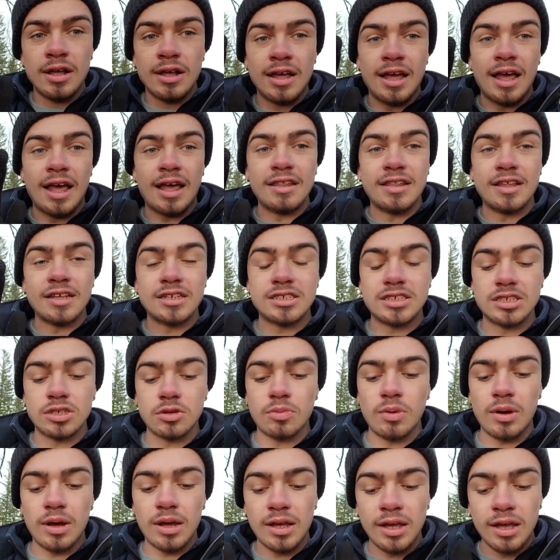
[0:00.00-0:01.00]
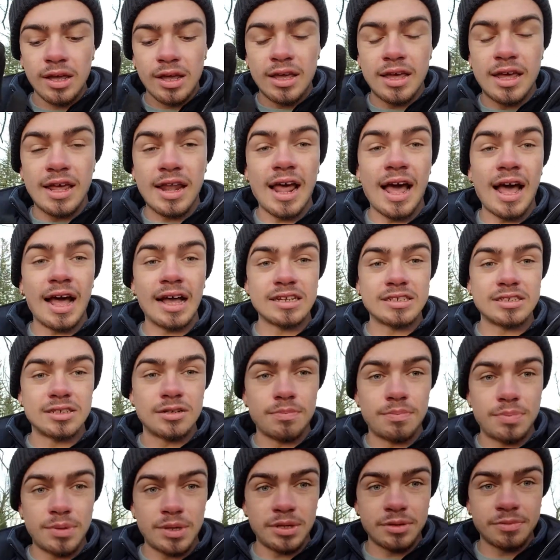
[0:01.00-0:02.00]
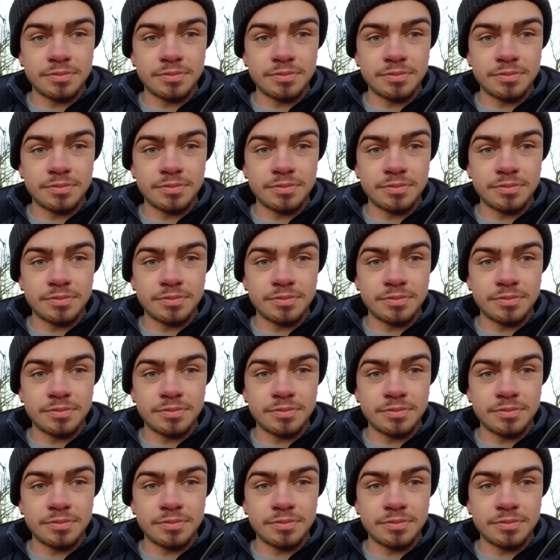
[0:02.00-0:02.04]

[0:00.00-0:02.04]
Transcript: and this is the way it has to be.